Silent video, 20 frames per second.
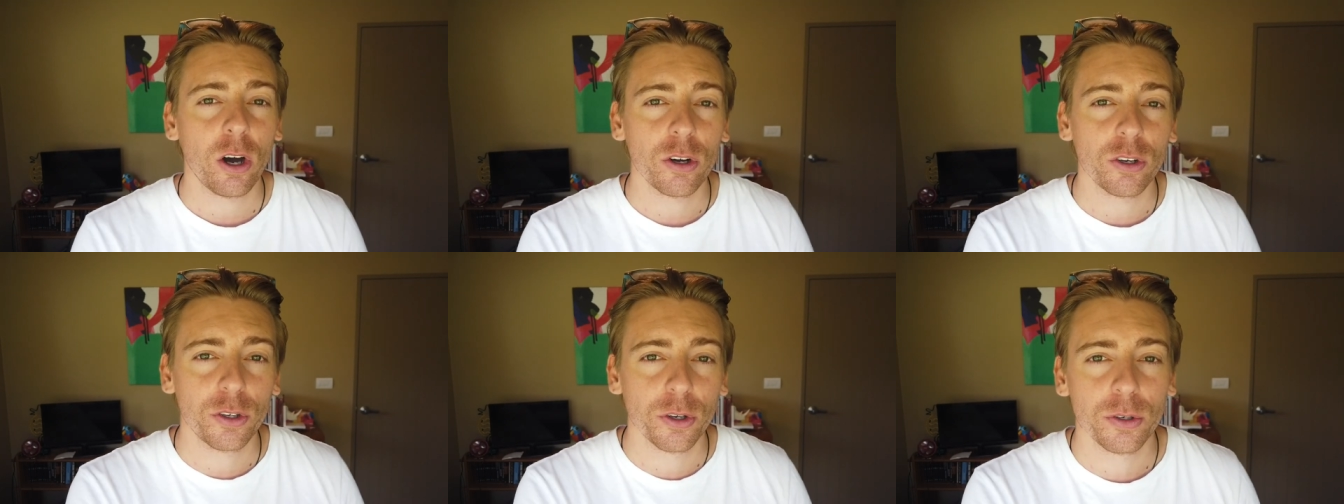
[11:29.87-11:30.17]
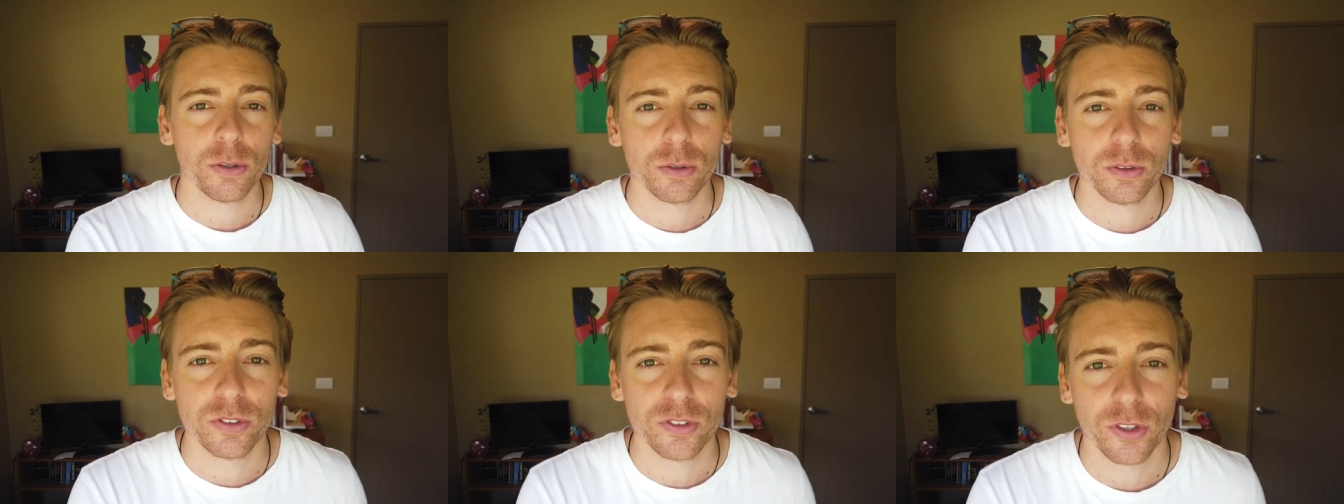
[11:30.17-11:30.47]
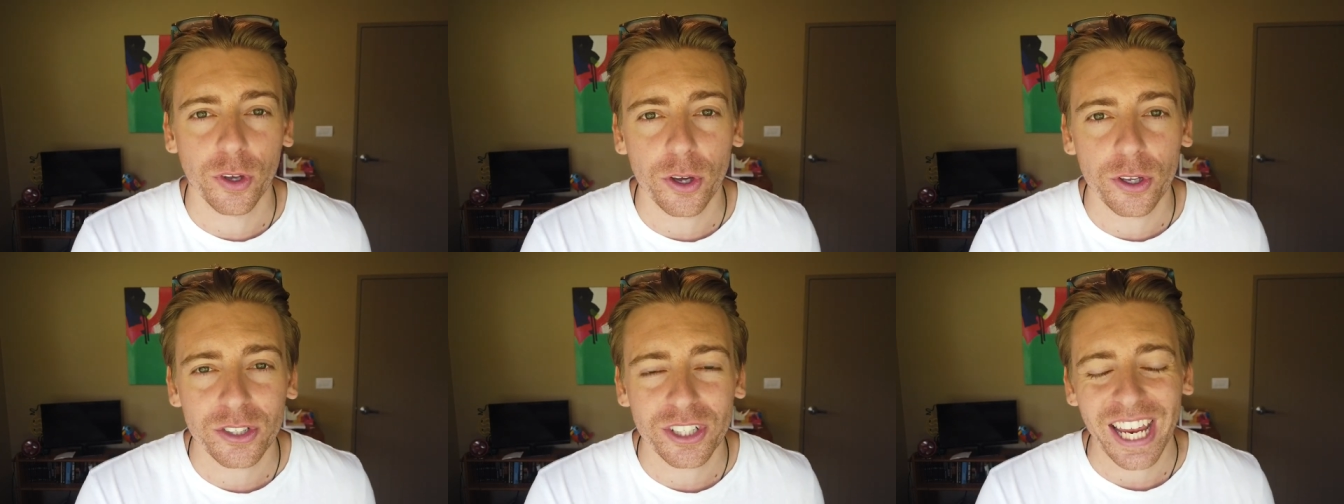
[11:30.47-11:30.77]
on Google
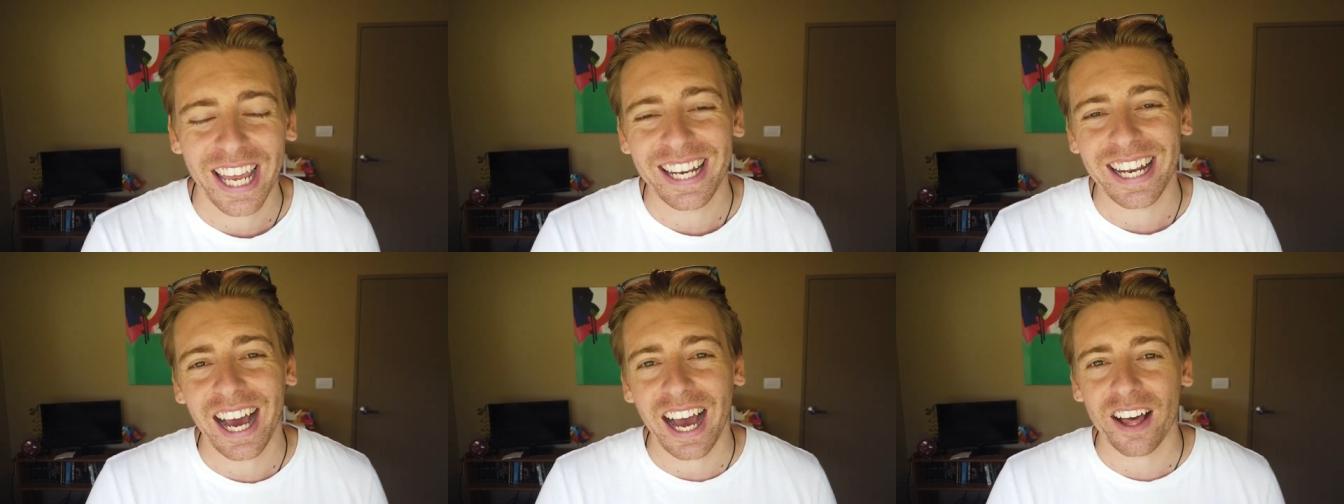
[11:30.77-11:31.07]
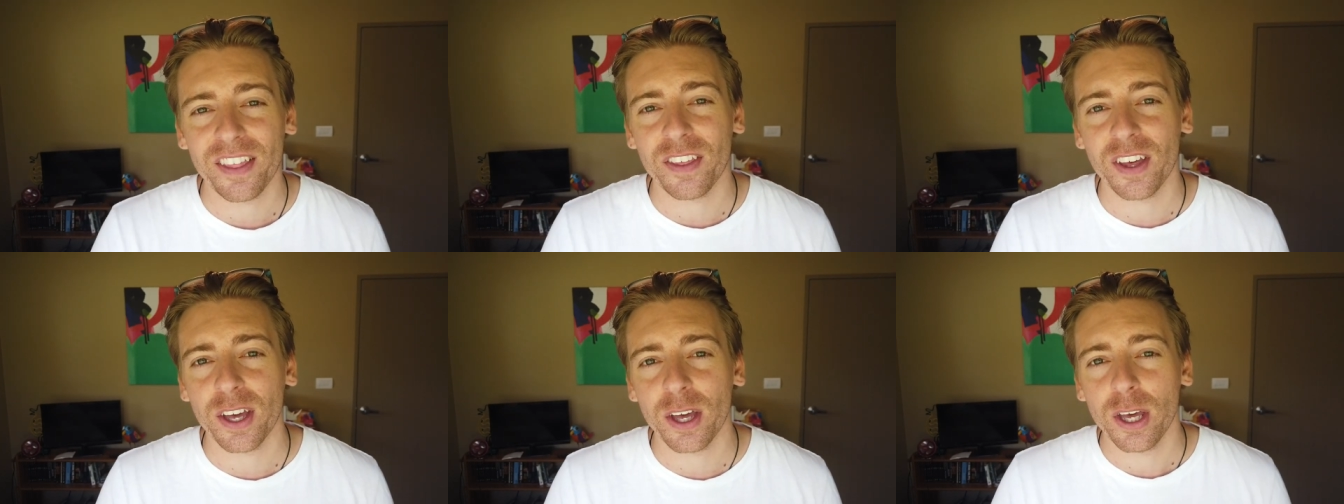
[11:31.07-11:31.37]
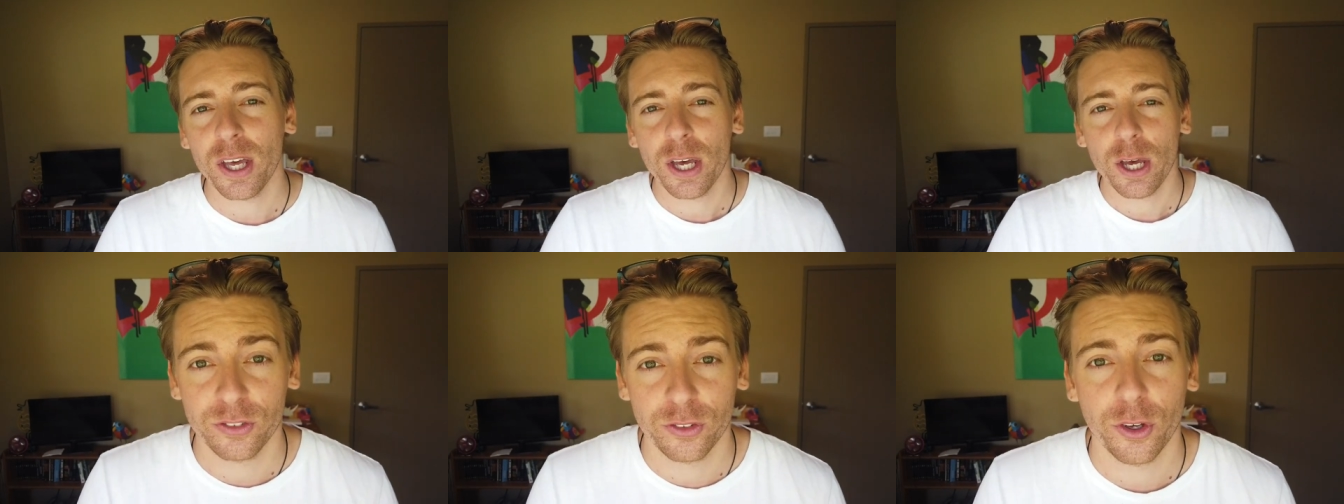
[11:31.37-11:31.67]
search and
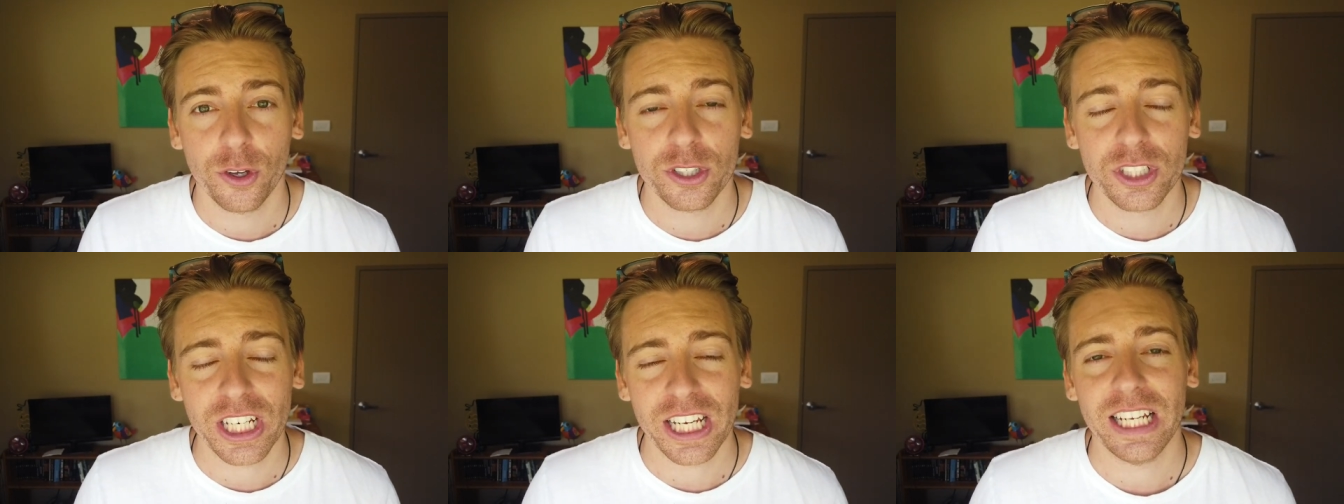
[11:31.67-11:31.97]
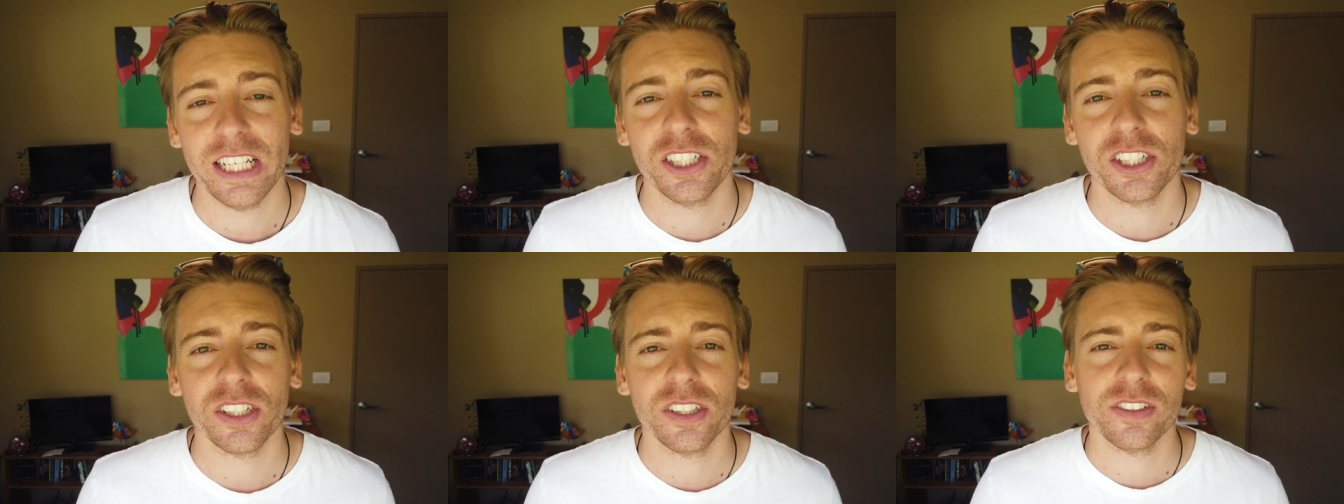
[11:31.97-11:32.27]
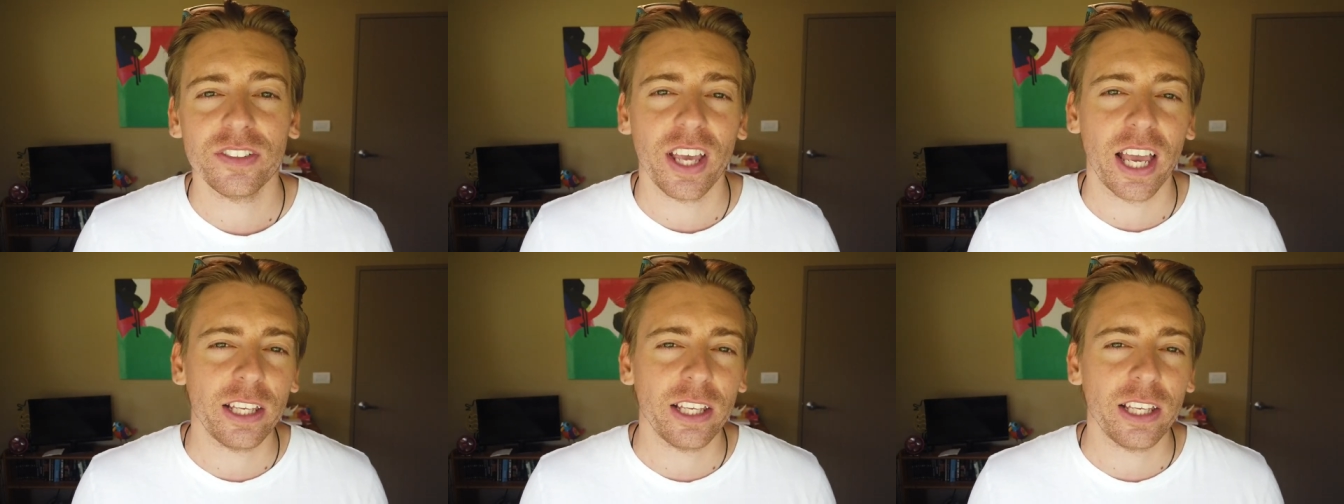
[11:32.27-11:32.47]
other search engines,